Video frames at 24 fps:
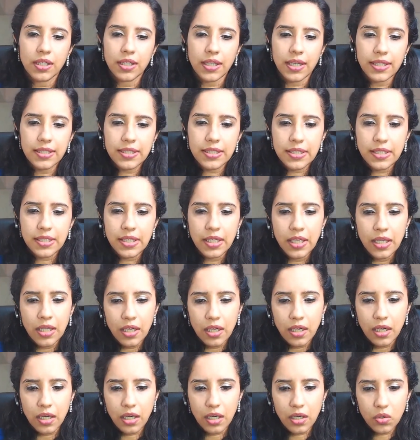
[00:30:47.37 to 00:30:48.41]
Yes.
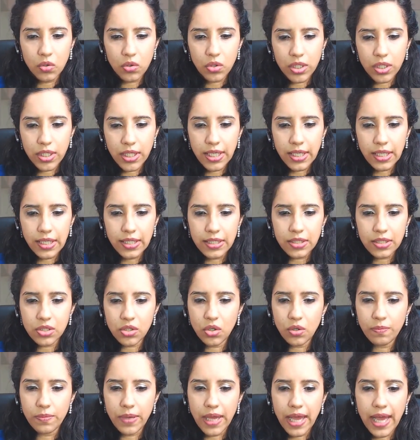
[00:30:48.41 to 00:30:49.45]
Okay, let's
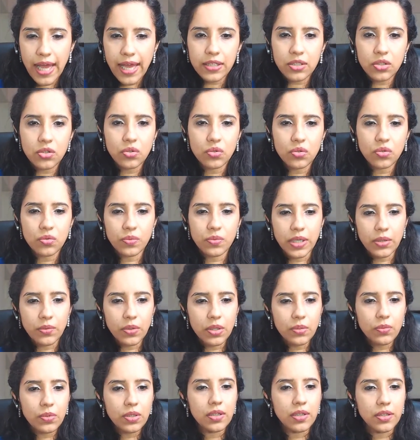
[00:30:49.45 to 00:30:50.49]
go back to where
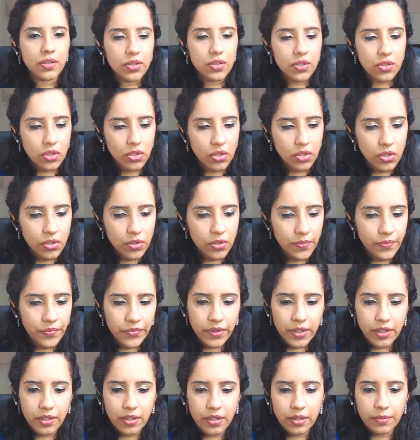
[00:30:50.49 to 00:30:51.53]
we were. So
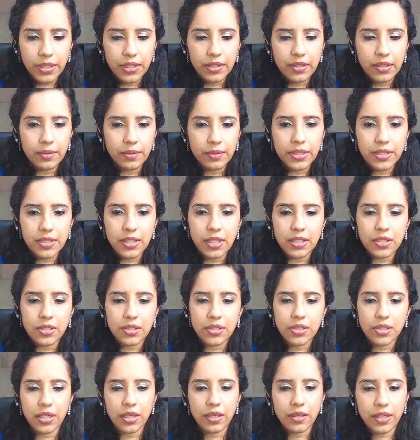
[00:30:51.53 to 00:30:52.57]
let me start
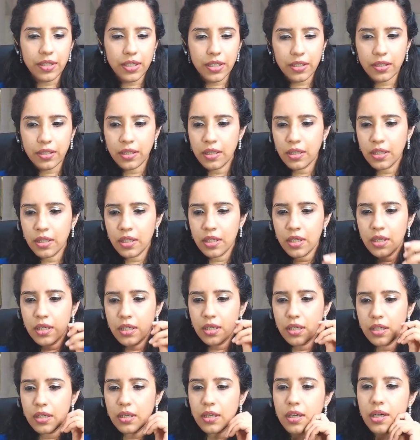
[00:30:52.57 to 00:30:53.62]
sharing
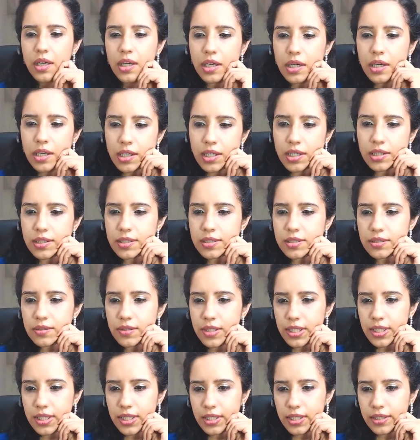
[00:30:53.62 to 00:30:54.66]
the
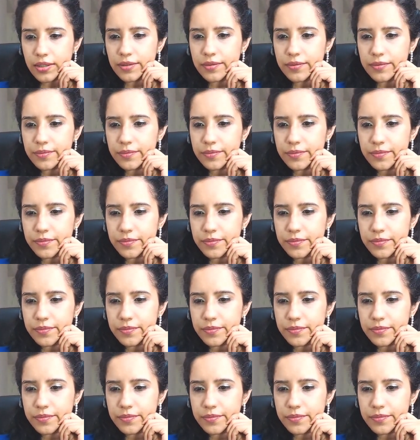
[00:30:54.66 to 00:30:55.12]
screen again.